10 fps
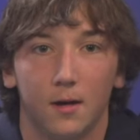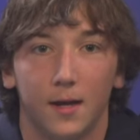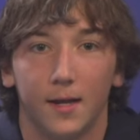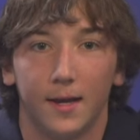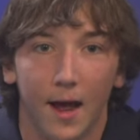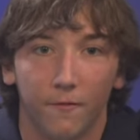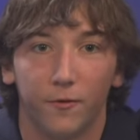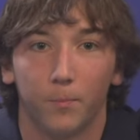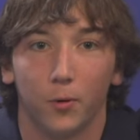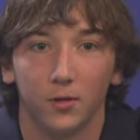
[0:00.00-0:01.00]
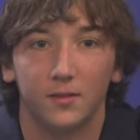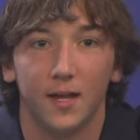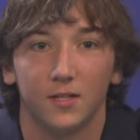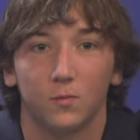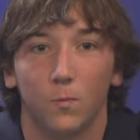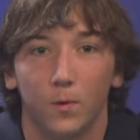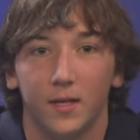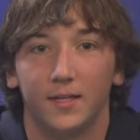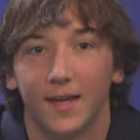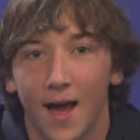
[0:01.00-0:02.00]
And now for birthdays,
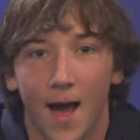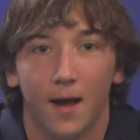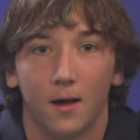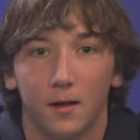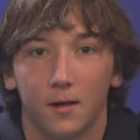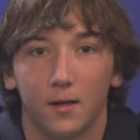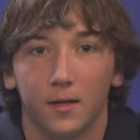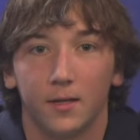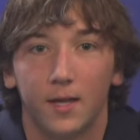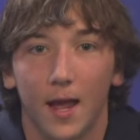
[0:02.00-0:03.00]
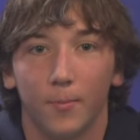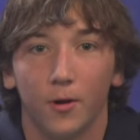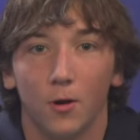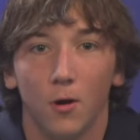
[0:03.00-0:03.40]
we got Gabriel